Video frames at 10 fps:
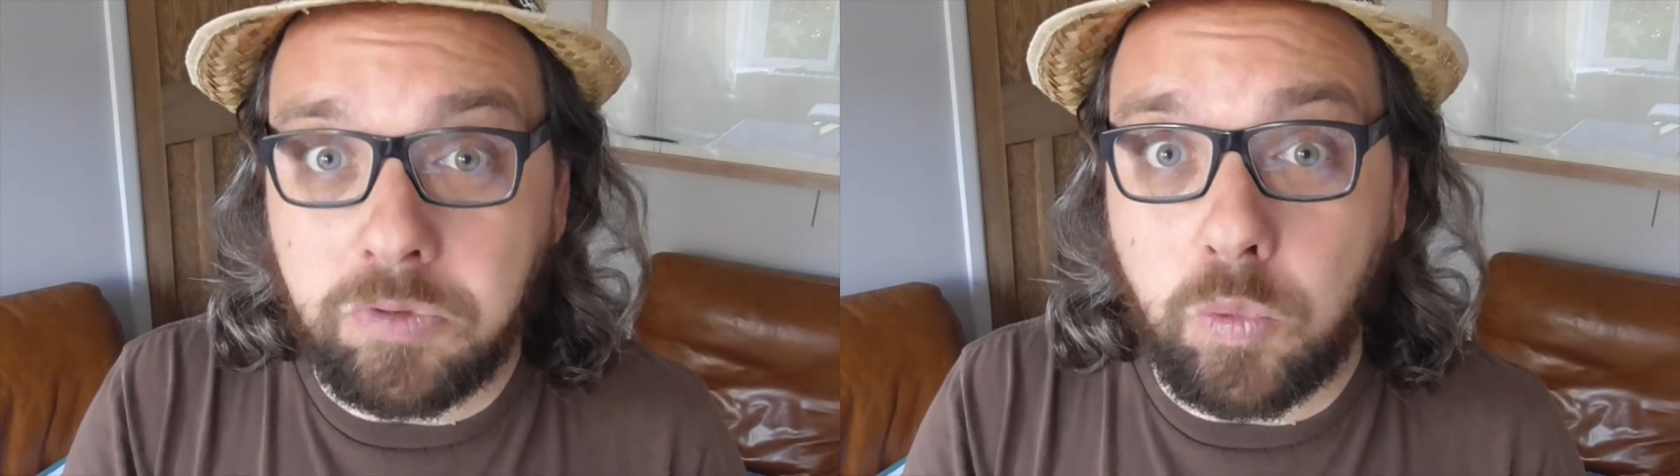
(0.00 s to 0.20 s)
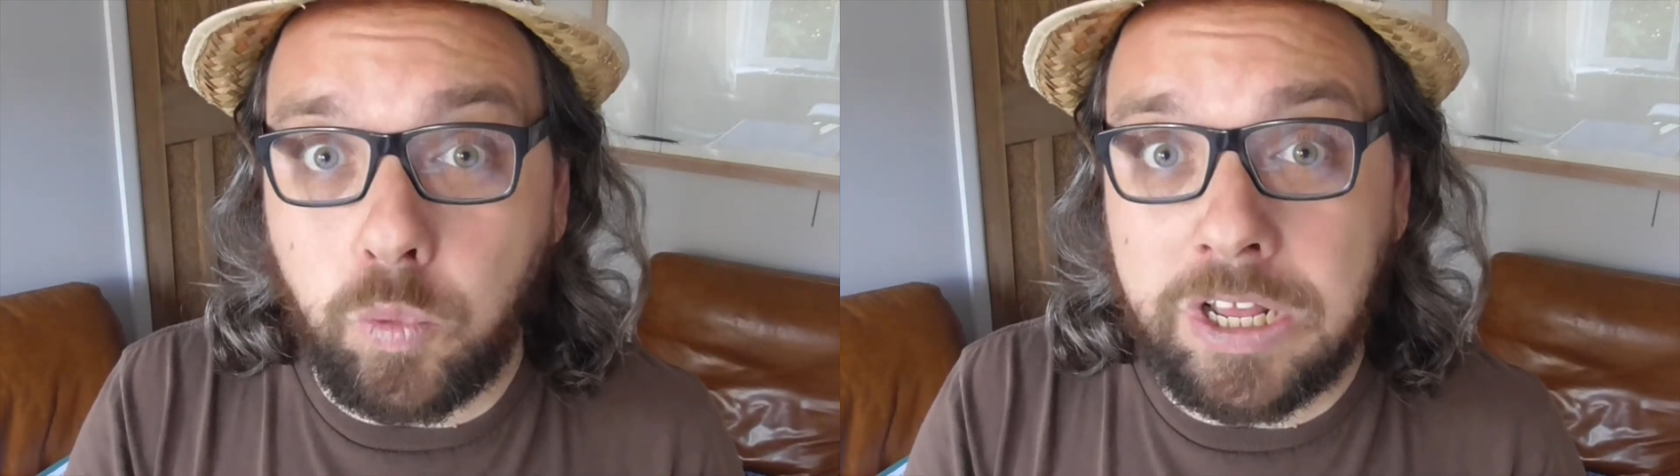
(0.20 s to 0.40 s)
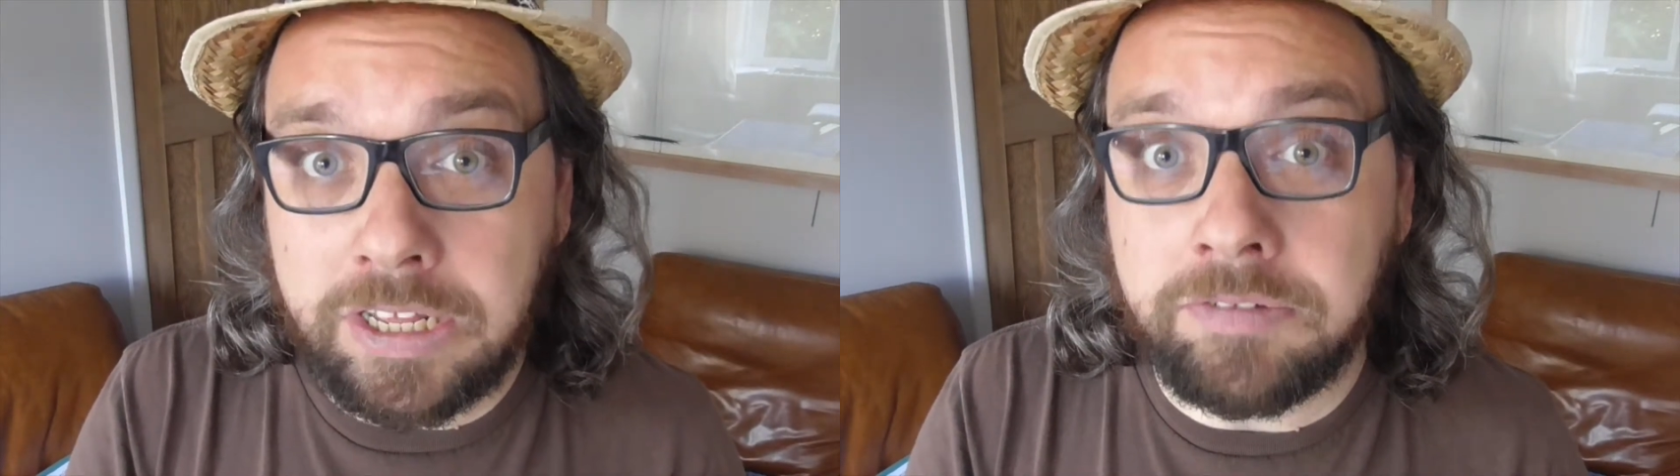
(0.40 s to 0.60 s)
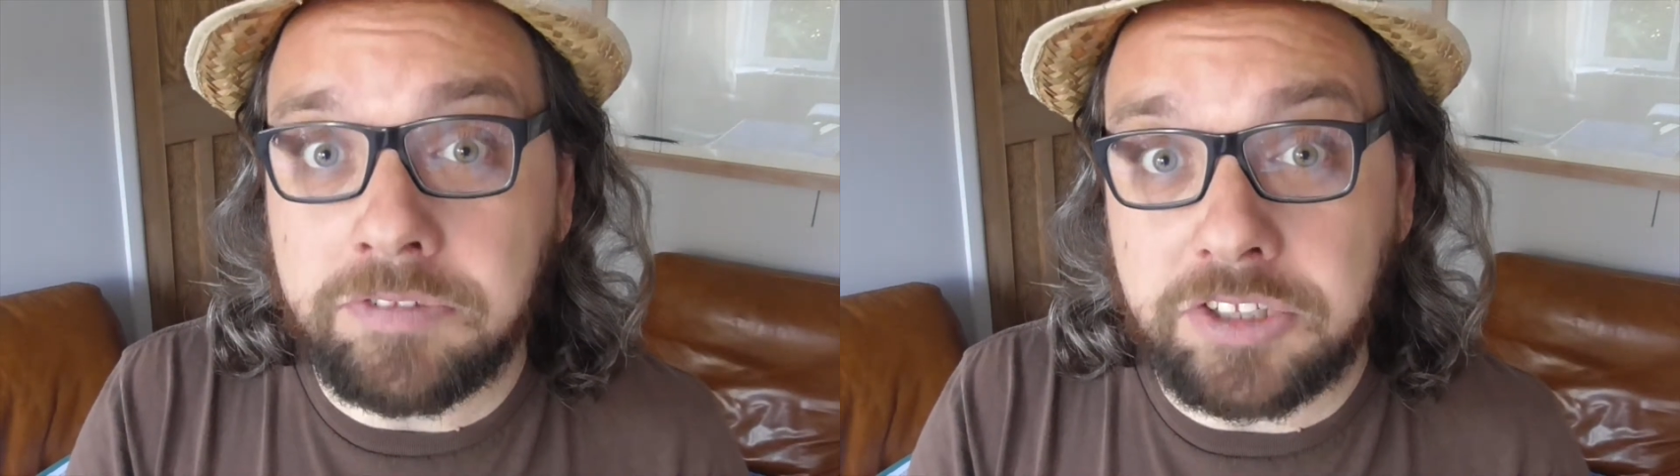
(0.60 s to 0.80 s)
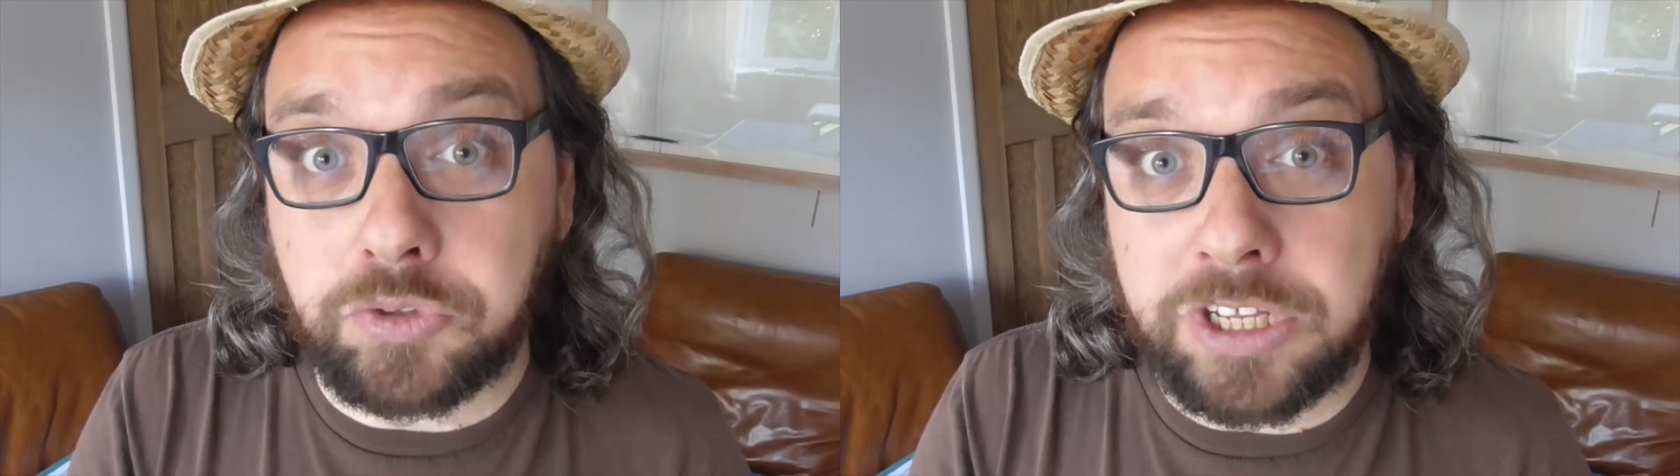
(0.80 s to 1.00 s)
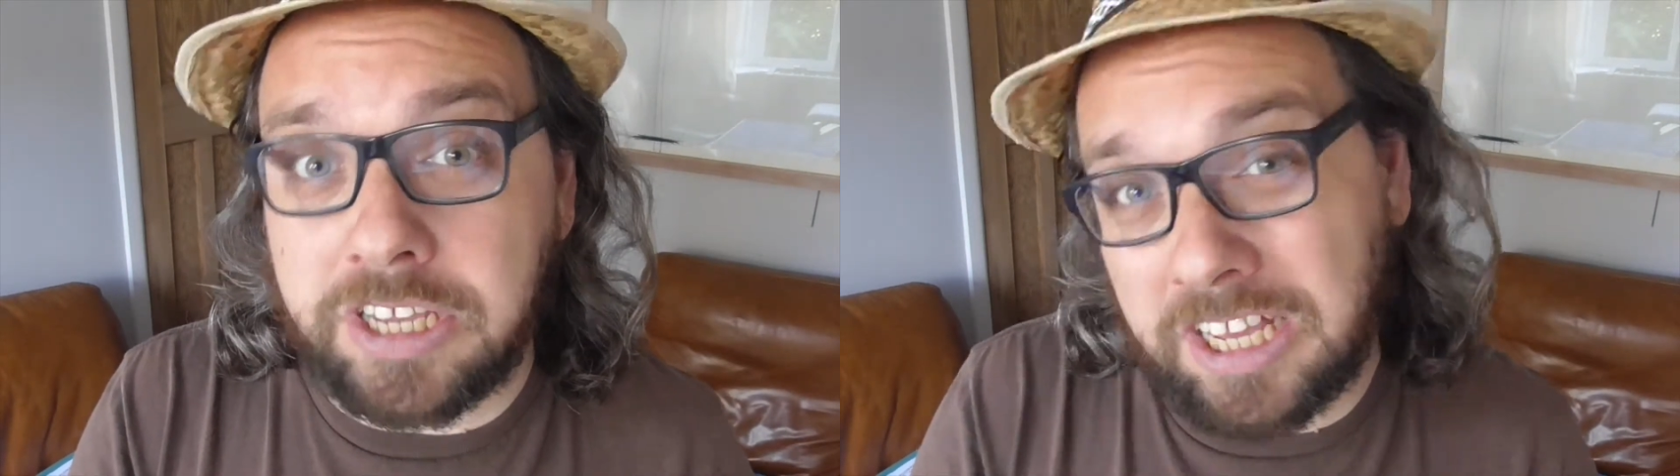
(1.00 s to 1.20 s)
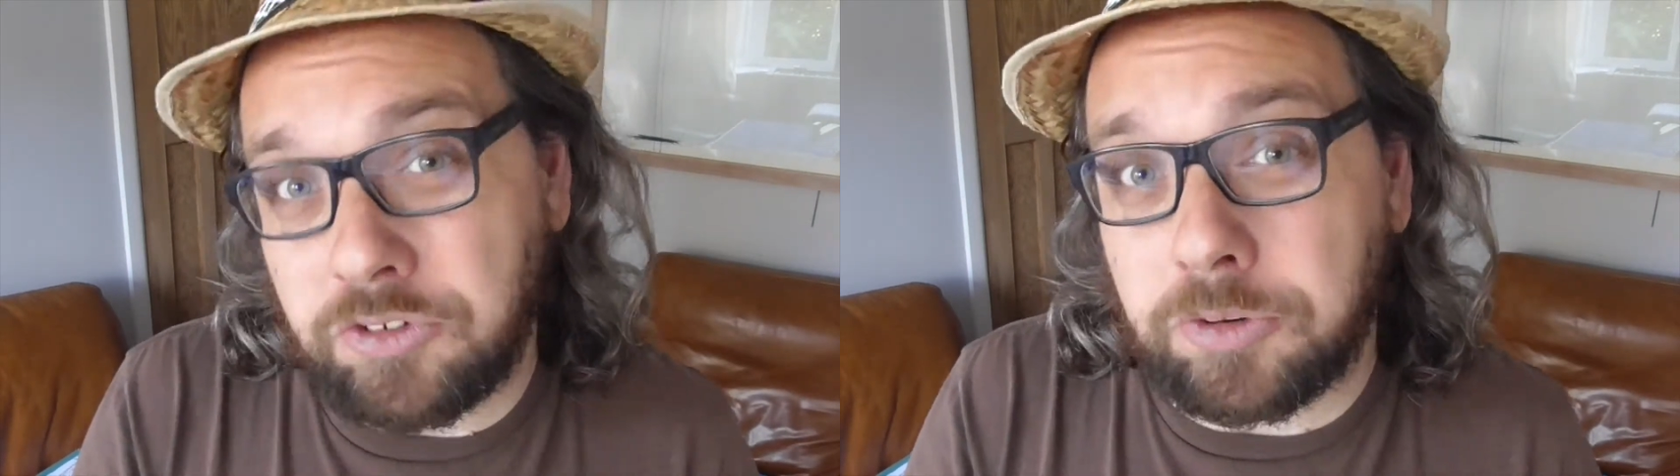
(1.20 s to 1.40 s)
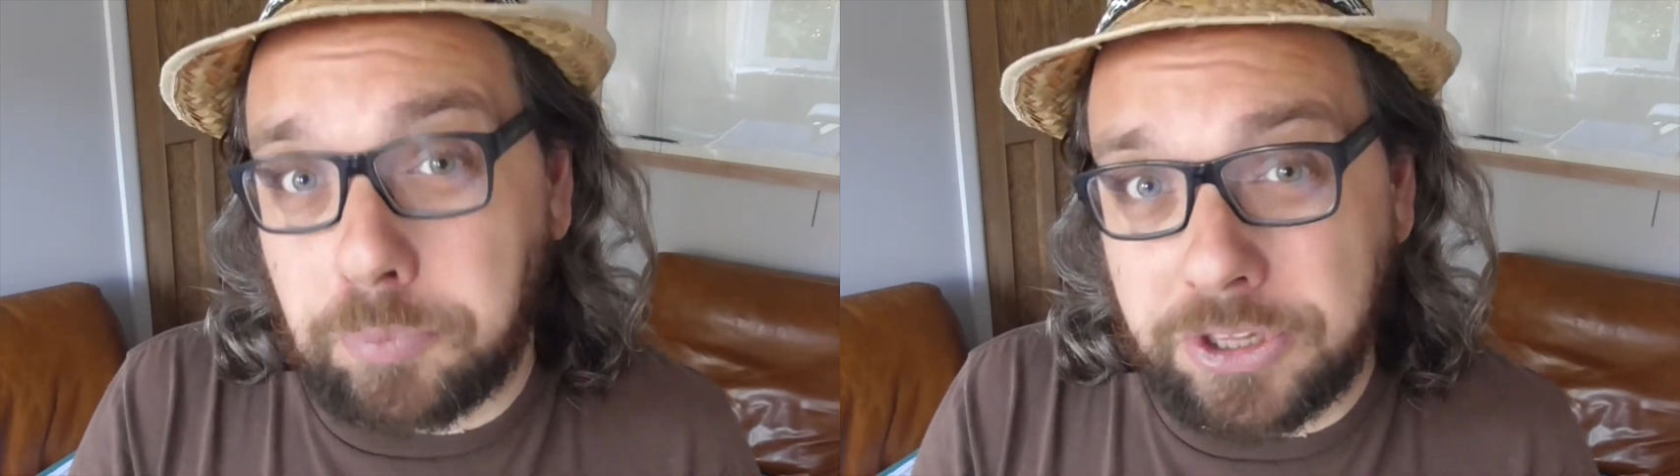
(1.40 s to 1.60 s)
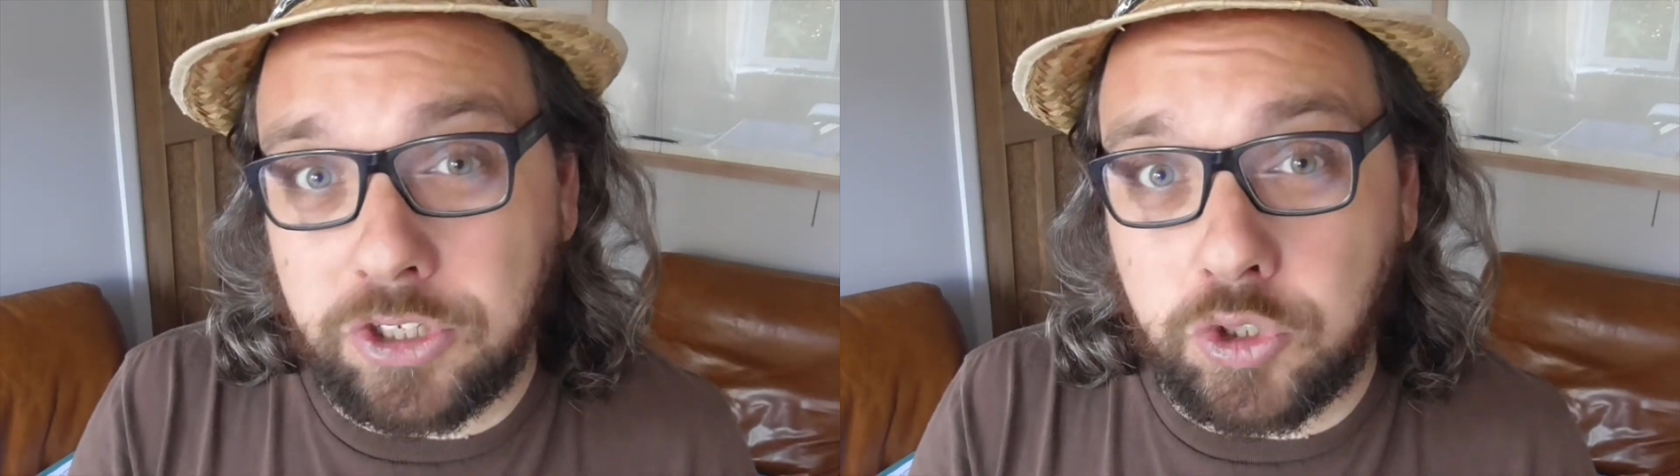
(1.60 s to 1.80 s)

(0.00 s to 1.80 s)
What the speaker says: winning the trick and you're pretty